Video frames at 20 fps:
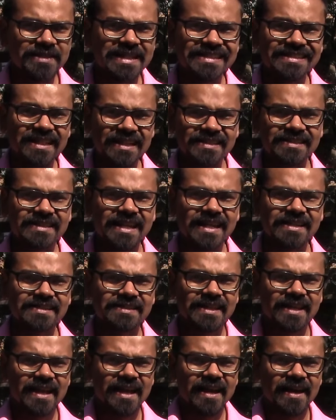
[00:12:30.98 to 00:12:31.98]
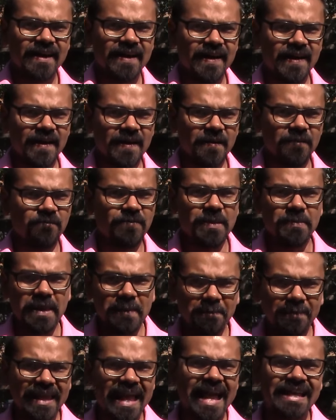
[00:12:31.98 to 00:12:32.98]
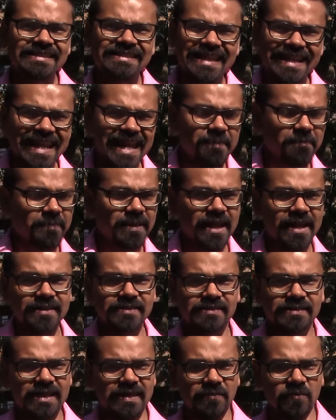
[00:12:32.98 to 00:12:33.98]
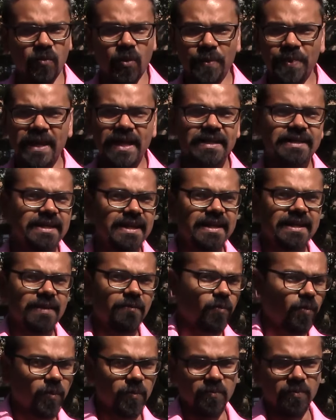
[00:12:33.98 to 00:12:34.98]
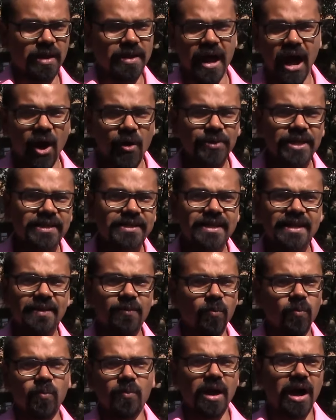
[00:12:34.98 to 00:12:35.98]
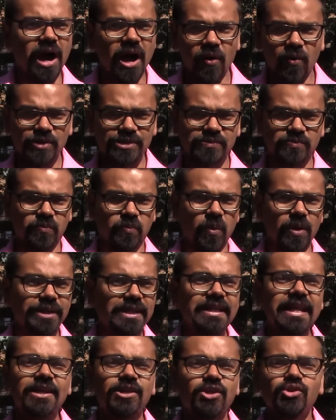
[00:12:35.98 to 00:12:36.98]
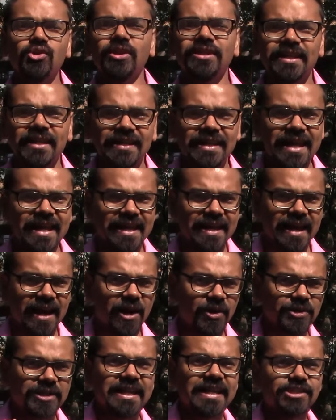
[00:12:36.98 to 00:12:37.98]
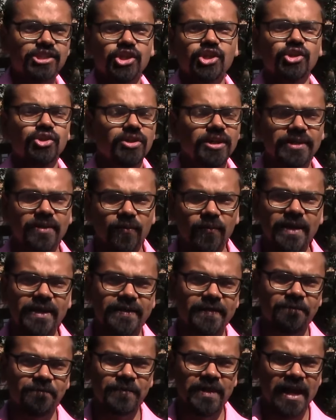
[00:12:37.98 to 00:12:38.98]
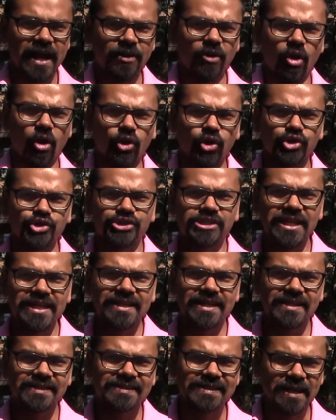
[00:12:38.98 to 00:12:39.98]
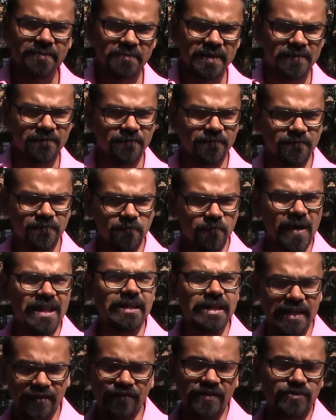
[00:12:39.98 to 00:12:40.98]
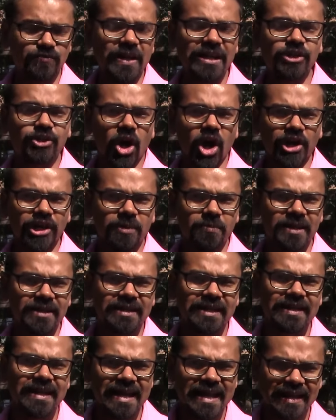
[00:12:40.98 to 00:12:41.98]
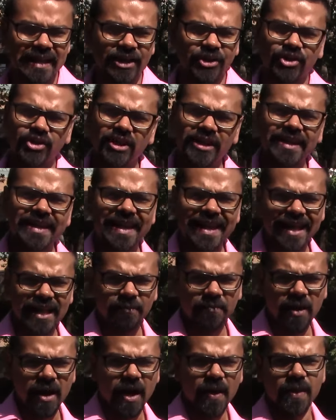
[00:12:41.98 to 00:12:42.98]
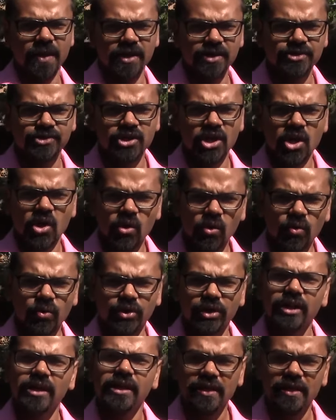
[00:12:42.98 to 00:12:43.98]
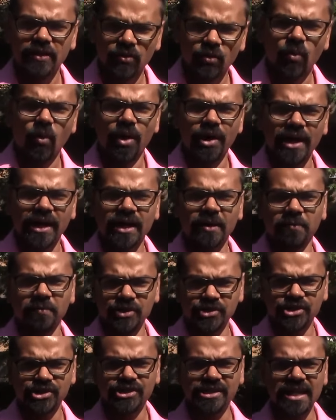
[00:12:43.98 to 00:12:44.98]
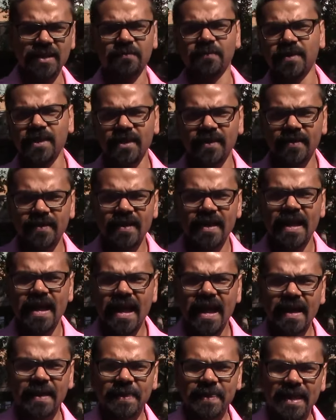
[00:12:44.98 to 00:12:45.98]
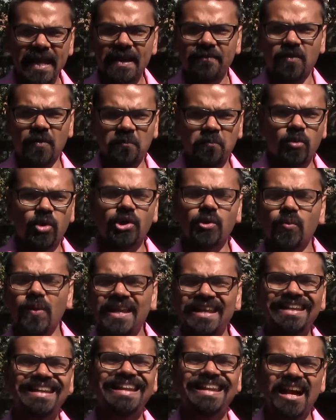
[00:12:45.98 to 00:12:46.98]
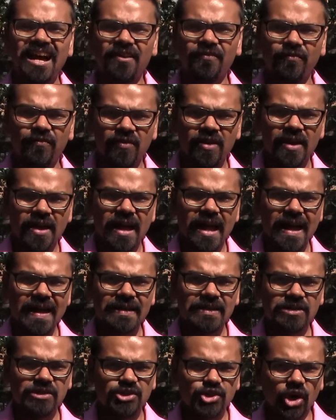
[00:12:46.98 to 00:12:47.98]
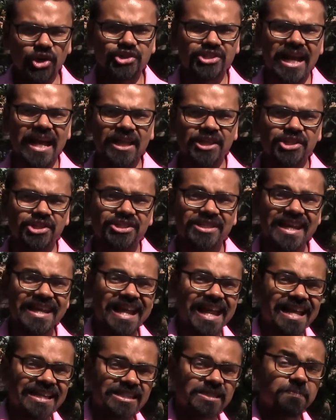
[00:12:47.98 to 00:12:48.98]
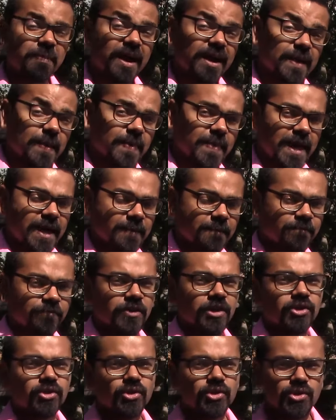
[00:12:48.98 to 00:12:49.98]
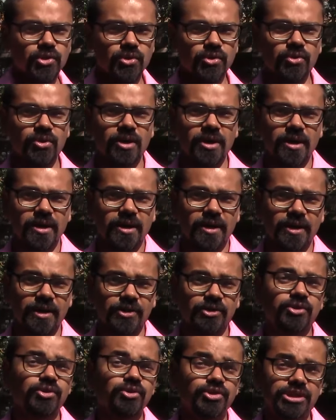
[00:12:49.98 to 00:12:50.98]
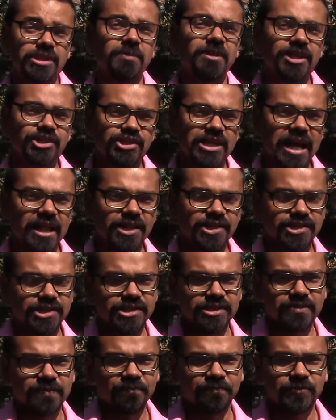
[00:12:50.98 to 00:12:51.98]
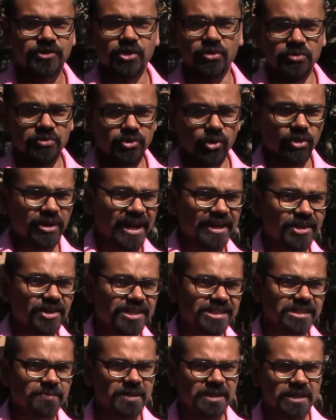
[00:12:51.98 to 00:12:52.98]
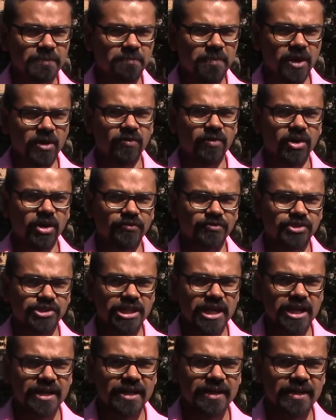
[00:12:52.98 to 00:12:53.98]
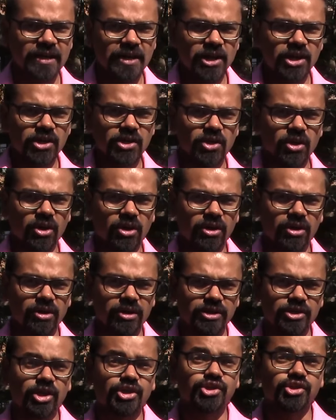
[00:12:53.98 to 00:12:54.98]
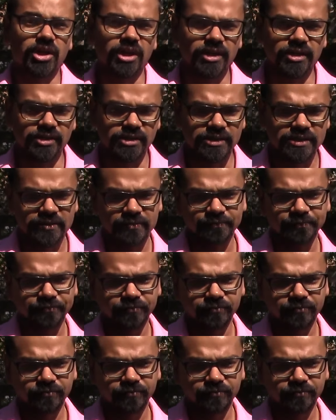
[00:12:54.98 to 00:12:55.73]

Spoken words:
success, their plans, their game plans, and what they did and how they did it. What did they do during the day? How did they execute during the week? And all those details can be if it's well documented, can really help others who want to accomplish the same thing and they are not motivated enough. And your challenges can inspire them to do similar challenges. So don't underestimate the power of sharing your struggles.